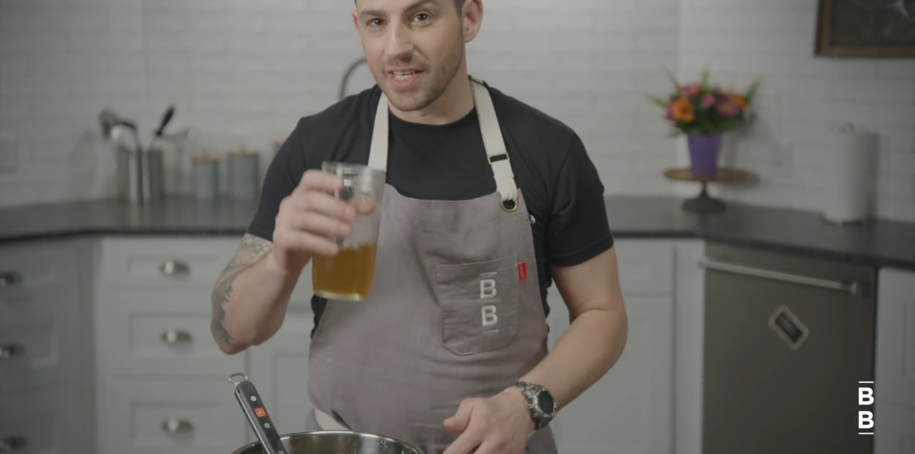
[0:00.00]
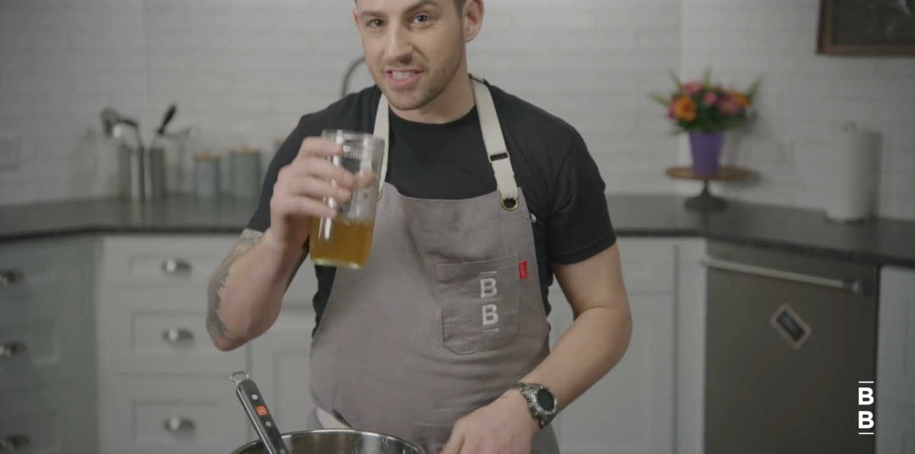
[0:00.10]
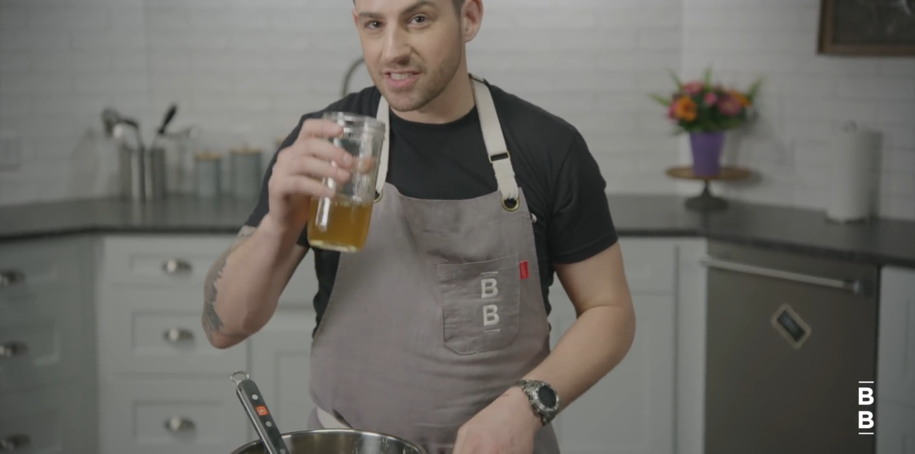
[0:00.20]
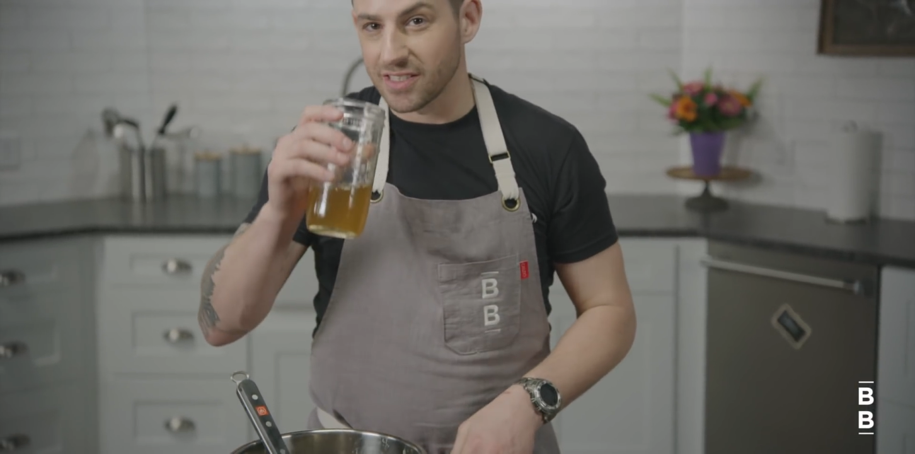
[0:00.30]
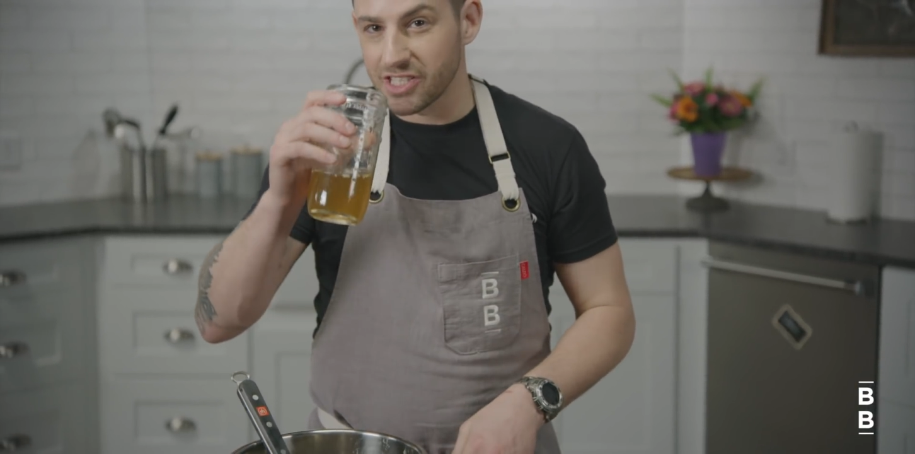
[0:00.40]

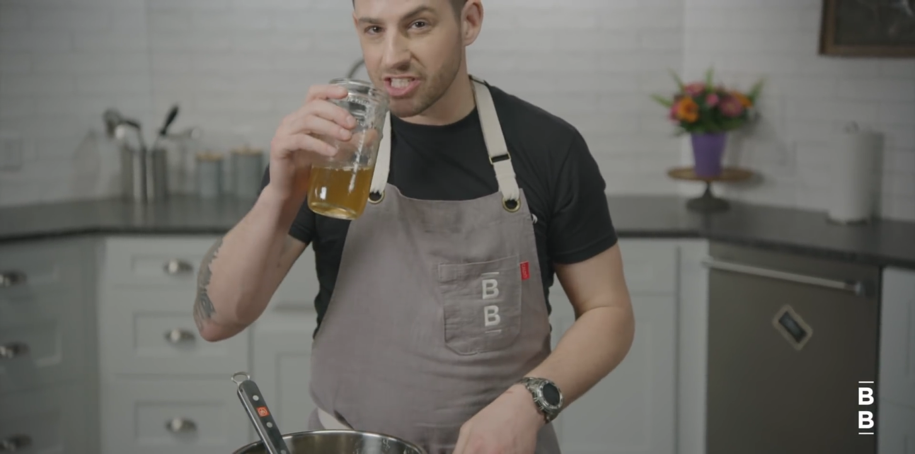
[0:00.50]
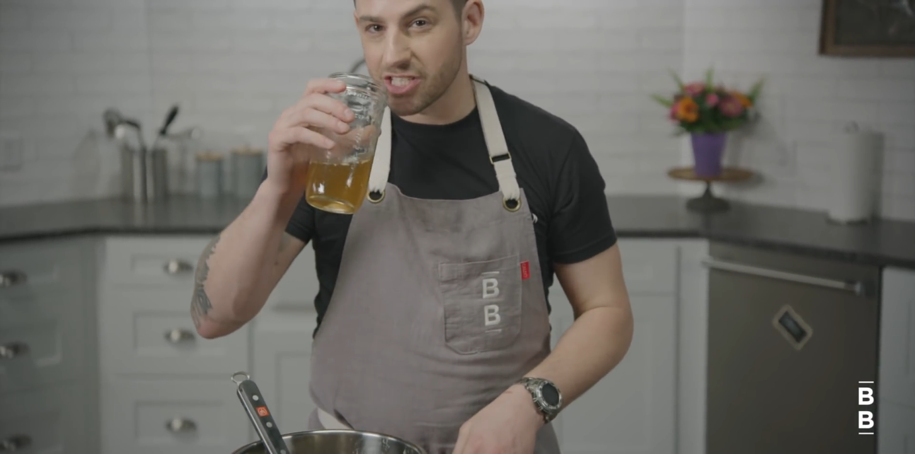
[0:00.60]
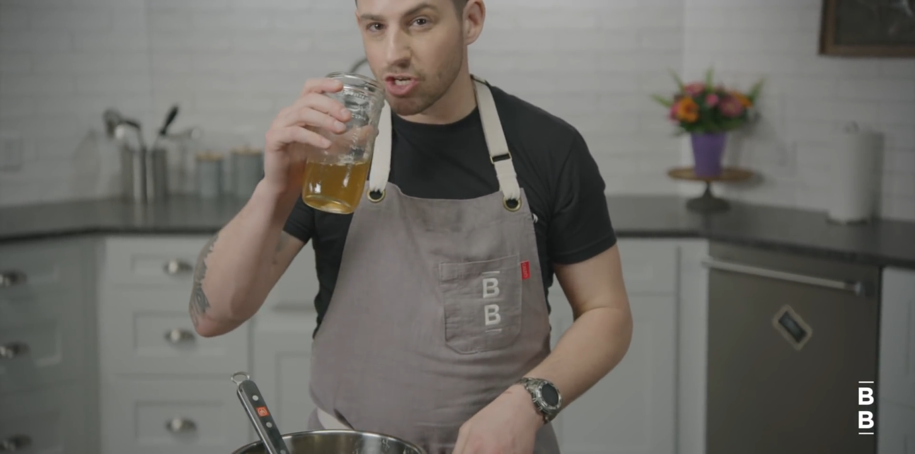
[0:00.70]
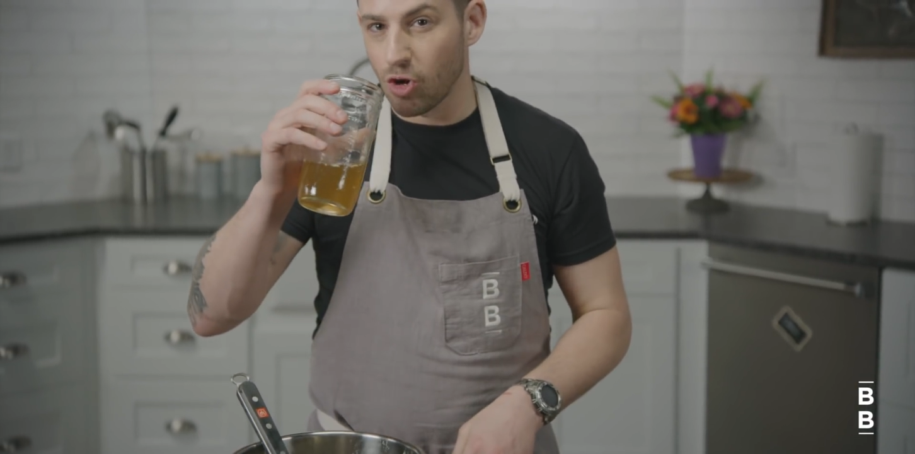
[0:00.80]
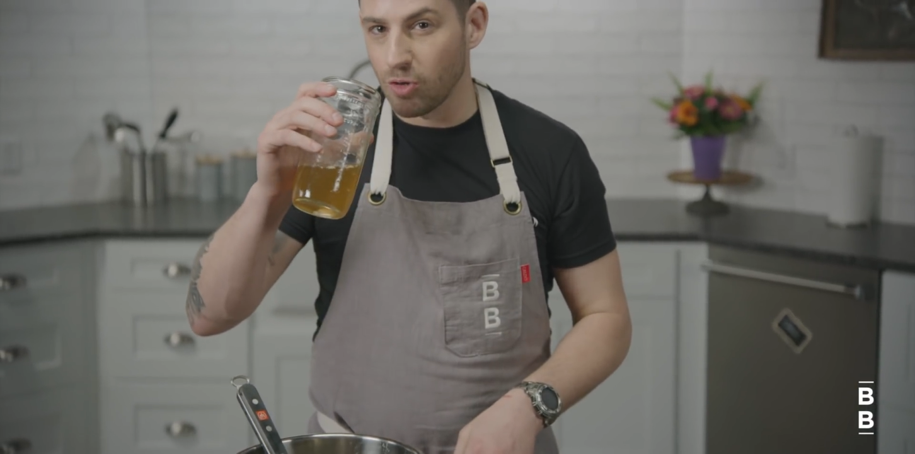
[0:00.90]
It's delicious
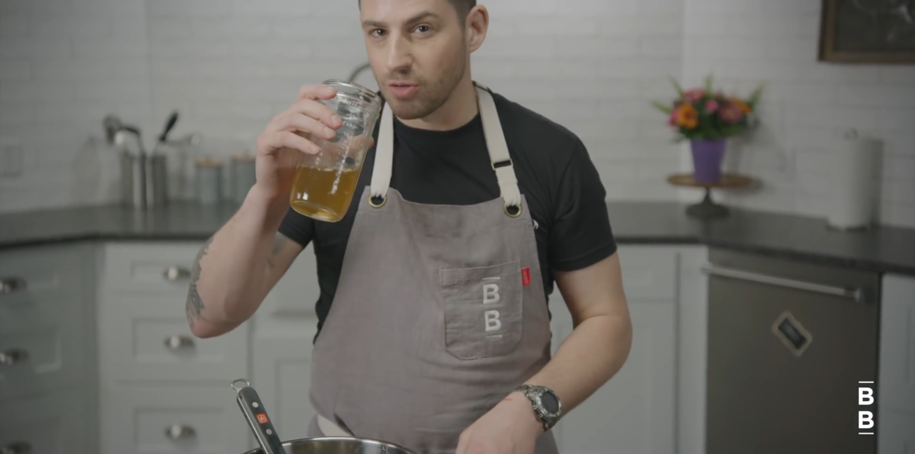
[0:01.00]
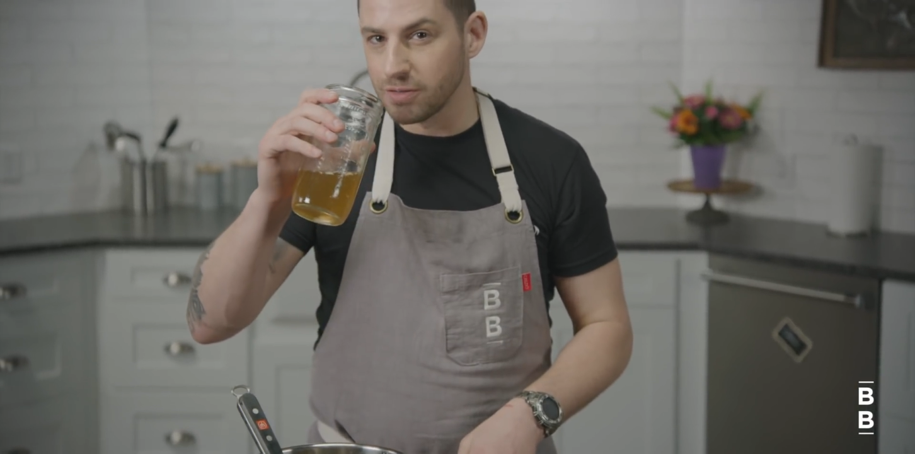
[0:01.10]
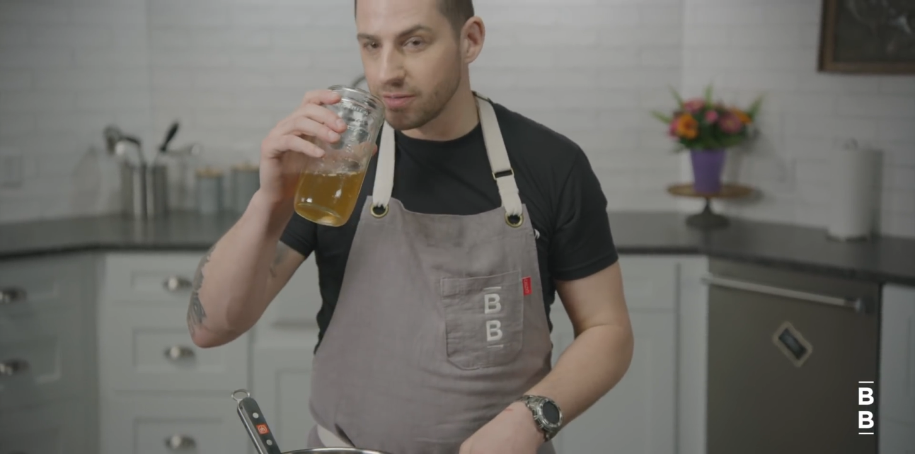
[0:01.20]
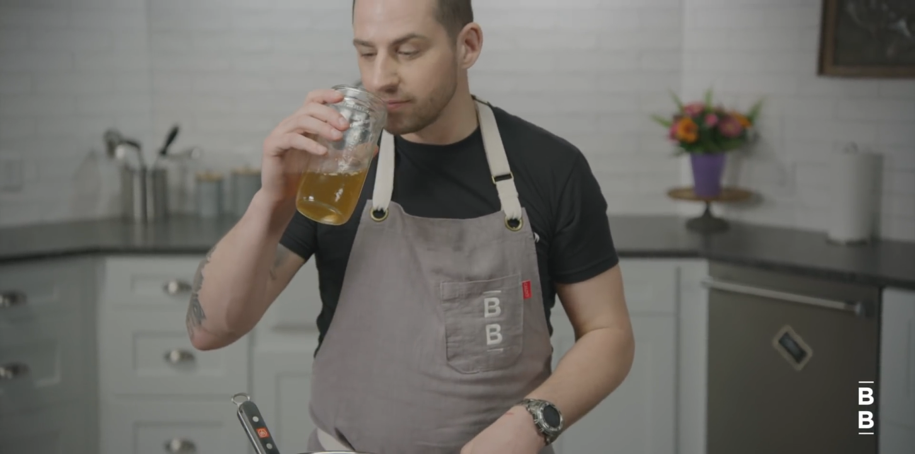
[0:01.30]
cold.